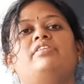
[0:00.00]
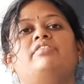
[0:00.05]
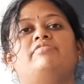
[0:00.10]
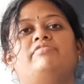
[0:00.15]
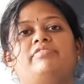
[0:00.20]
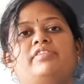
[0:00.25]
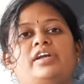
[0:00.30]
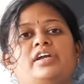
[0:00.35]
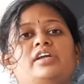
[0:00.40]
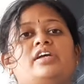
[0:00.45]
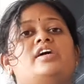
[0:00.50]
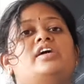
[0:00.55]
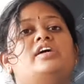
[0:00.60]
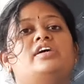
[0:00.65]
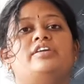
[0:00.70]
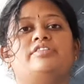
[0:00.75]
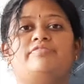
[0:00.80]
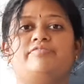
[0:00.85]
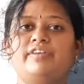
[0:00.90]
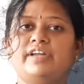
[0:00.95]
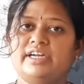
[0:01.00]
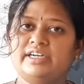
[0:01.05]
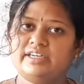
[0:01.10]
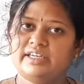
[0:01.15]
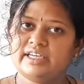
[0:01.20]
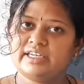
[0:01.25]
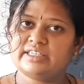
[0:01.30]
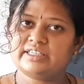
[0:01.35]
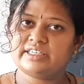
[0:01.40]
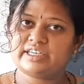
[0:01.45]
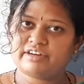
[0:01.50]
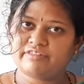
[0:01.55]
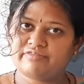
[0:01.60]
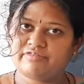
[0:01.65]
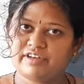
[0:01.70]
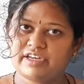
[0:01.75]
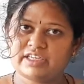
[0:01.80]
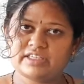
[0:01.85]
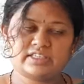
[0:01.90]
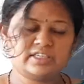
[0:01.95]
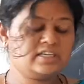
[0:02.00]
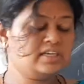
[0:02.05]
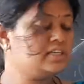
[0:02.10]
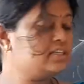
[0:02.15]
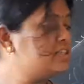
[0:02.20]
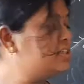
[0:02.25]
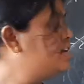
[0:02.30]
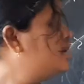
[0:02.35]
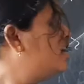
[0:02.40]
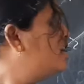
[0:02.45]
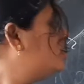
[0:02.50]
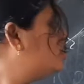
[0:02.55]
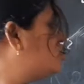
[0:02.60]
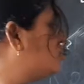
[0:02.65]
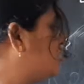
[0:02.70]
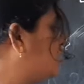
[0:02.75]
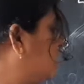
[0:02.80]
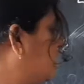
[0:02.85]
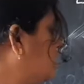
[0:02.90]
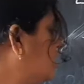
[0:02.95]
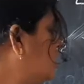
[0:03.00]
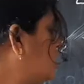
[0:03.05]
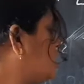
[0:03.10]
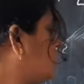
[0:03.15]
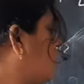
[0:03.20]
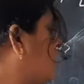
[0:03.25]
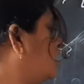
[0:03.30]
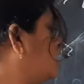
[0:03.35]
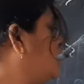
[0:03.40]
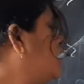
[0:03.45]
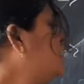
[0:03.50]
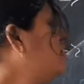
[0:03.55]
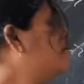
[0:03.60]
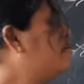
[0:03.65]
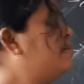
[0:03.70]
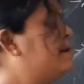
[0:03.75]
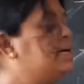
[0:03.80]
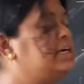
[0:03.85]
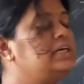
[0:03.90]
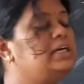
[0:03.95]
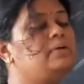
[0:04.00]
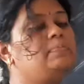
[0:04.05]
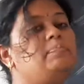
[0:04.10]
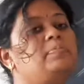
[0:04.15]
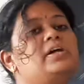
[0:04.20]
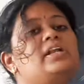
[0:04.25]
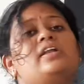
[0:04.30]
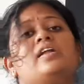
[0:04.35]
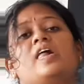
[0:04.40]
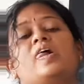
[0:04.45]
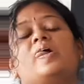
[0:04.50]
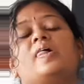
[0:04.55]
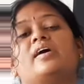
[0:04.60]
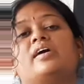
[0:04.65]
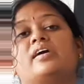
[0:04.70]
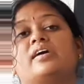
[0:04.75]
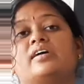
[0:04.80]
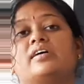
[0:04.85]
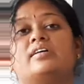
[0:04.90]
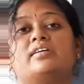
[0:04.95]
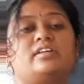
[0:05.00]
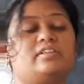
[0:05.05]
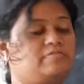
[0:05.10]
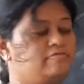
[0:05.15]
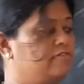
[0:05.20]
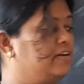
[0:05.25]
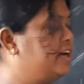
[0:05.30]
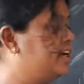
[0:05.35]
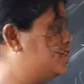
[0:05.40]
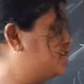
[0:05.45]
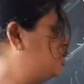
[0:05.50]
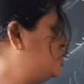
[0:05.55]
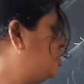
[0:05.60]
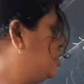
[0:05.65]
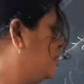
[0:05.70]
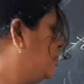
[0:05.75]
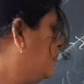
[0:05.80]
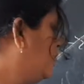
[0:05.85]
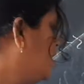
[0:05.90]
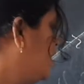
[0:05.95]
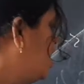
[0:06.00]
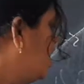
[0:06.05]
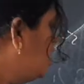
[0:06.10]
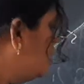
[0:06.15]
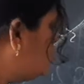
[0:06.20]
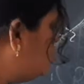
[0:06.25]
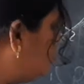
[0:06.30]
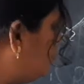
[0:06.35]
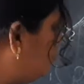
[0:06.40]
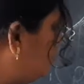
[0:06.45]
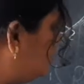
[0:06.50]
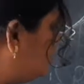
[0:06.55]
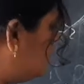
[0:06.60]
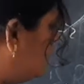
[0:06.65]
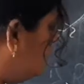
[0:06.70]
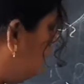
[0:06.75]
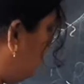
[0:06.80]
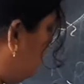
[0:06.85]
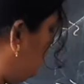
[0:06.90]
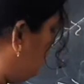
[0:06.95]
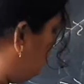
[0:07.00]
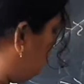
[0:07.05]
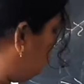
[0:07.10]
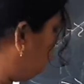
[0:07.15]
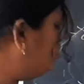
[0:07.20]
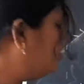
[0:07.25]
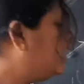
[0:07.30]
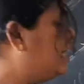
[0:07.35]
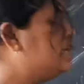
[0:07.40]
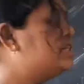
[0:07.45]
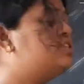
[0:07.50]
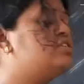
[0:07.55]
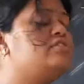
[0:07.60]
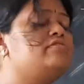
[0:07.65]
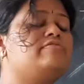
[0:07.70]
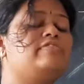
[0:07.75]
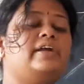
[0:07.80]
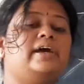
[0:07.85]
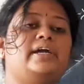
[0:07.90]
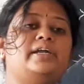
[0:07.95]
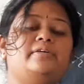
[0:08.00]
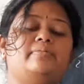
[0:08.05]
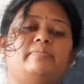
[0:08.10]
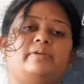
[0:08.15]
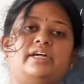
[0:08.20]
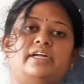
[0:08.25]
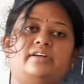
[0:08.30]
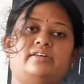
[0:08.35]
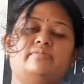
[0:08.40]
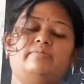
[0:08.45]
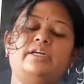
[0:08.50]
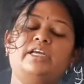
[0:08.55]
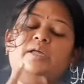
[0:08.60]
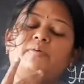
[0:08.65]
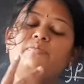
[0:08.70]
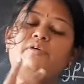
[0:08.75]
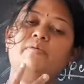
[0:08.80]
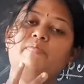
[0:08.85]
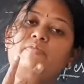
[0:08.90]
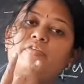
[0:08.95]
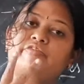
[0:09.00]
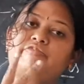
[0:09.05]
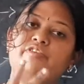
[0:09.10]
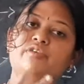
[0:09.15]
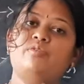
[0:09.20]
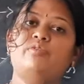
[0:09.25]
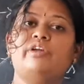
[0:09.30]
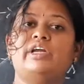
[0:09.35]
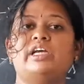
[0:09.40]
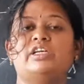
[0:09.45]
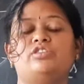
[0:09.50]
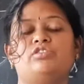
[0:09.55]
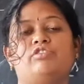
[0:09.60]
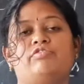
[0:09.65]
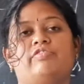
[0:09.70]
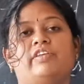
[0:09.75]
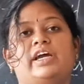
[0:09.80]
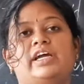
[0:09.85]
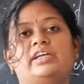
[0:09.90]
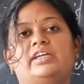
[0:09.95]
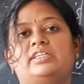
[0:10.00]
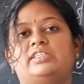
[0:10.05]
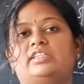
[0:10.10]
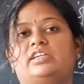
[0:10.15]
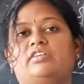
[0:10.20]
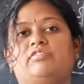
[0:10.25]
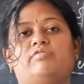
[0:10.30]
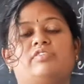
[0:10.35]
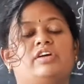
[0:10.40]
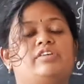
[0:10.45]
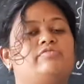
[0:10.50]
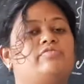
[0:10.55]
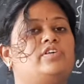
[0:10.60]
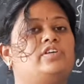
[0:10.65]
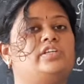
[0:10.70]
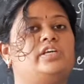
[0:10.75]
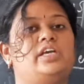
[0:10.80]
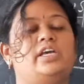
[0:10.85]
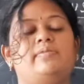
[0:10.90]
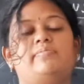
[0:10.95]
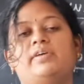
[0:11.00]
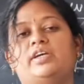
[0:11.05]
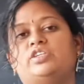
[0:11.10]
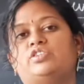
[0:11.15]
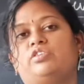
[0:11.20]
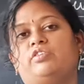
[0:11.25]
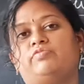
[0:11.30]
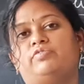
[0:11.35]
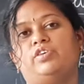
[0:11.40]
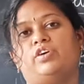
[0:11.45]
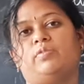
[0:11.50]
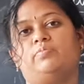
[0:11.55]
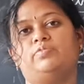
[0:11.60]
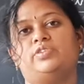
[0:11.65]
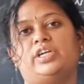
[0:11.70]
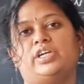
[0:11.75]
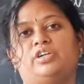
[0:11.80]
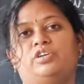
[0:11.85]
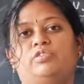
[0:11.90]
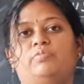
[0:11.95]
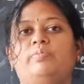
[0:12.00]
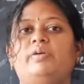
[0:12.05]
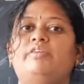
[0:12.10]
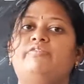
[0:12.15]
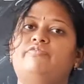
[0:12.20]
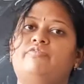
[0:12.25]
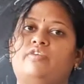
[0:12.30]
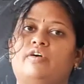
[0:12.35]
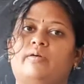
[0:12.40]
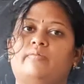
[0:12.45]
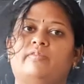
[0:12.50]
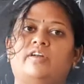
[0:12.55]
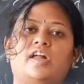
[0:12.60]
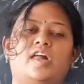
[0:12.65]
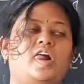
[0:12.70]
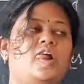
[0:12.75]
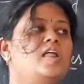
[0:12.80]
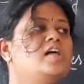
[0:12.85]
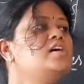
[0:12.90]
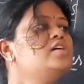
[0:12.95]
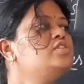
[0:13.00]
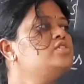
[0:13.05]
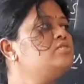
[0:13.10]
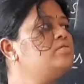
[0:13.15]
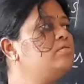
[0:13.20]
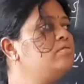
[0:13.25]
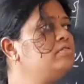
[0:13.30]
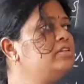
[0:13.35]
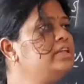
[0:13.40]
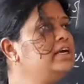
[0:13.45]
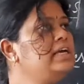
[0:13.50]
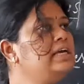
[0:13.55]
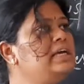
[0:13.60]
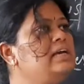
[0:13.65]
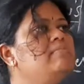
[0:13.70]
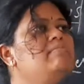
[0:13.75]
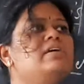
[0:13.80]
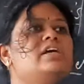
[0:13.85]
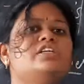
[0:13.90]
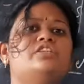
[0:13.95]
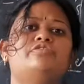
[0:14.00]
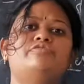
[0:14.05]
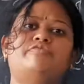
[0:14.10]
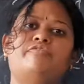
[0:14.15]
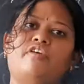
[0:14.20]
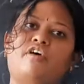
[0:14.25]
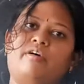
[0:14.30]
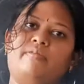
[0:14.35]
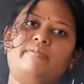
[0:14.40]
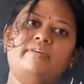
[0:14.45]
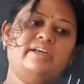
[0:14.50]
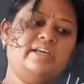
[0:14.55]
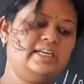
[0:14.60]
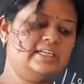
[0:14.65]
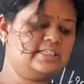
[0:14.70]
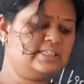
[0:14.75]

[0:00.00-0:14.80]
different reflecting surfaces. So that is called the multiple reflection. So we said when two rays of light meet, minimum of two rays of light is required for the image of the object to be formed. So the image formed,